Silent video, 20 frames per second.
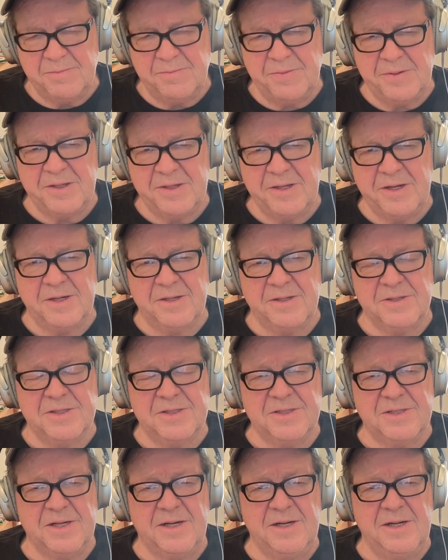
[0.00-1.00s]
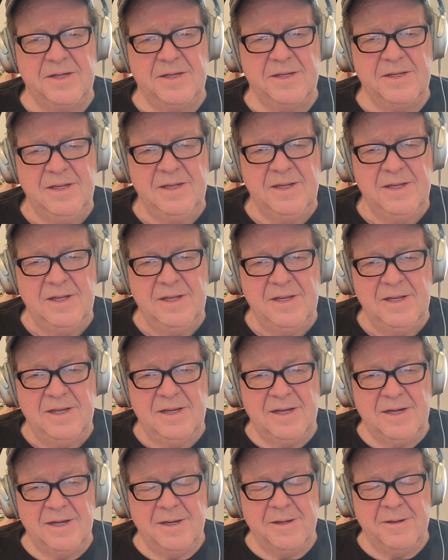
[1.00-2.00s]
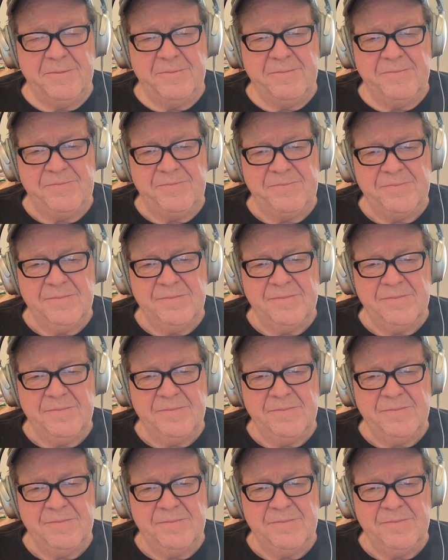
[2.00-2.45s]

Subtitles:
political style. Um,